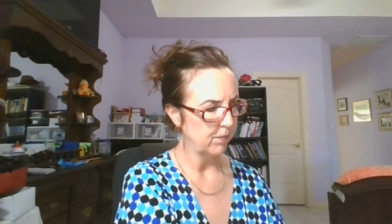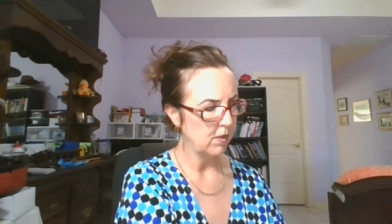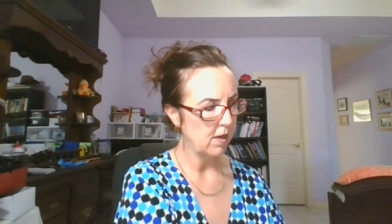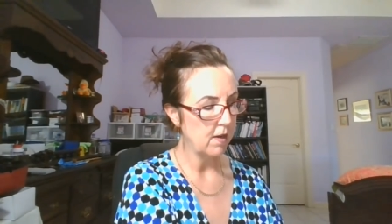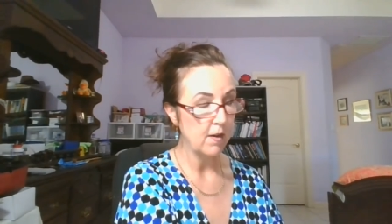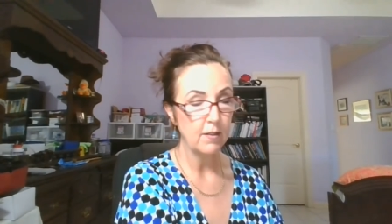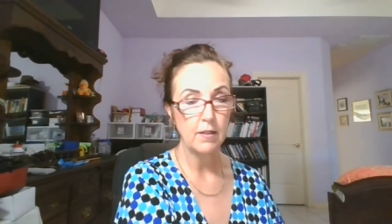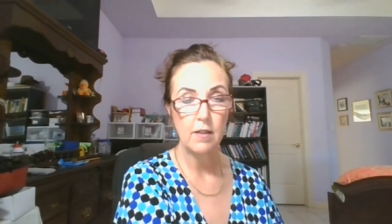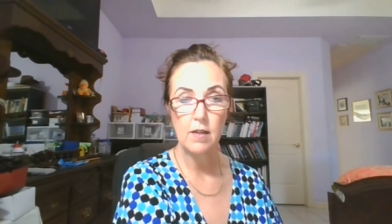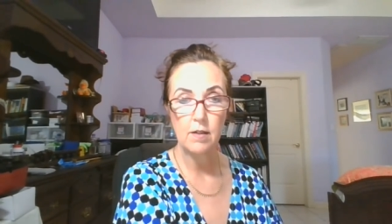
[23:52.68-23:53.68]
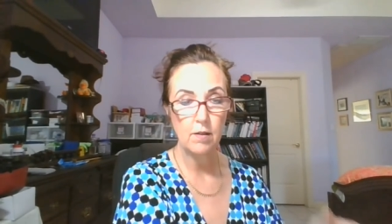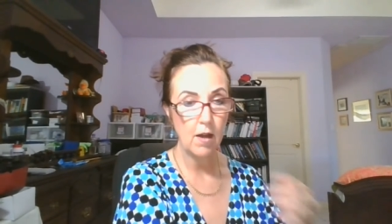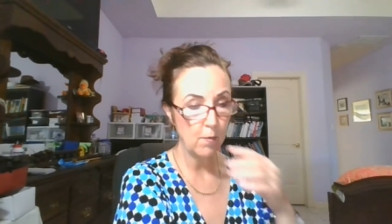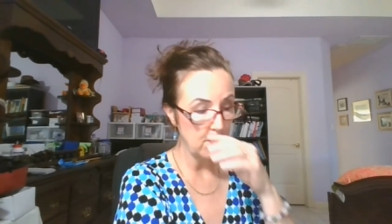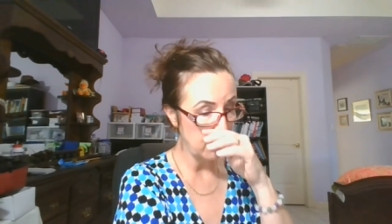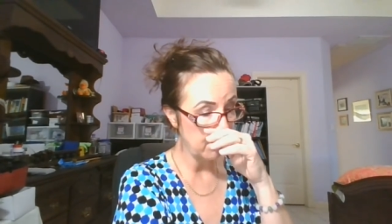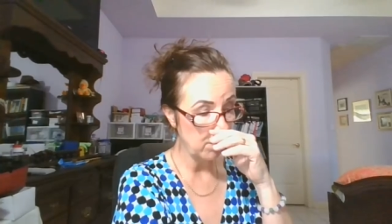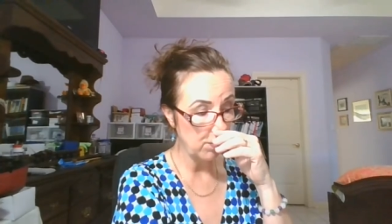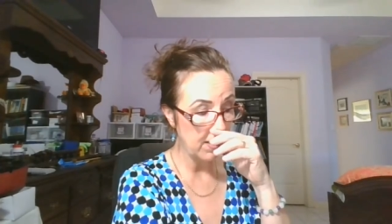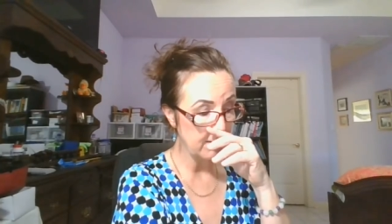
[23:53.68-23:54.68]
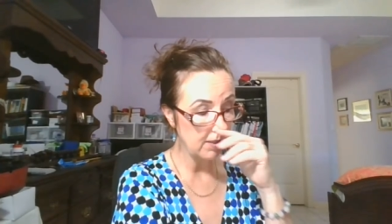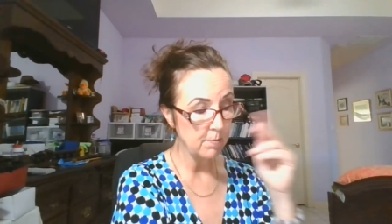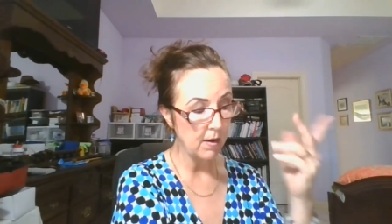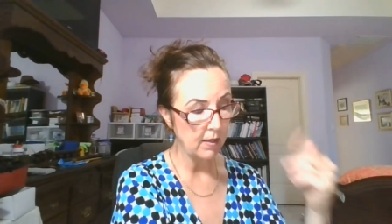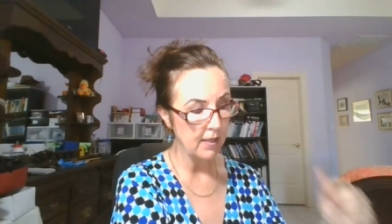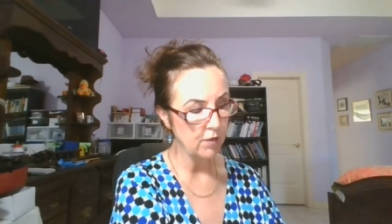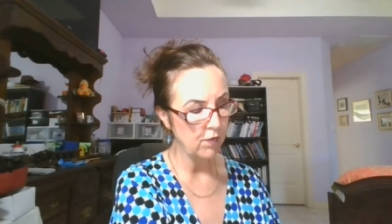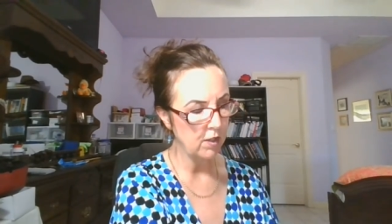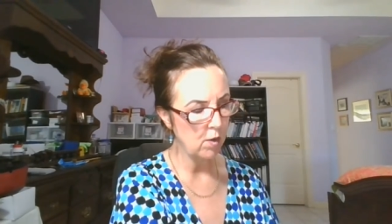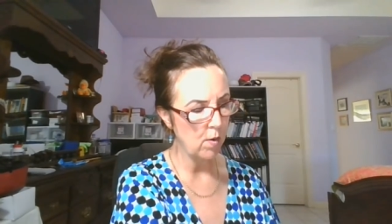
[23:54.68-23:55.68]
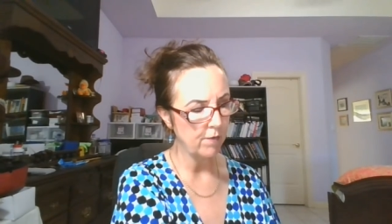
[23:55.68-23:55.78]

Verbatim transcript: Yeah, and uh, I remember when I did my last video,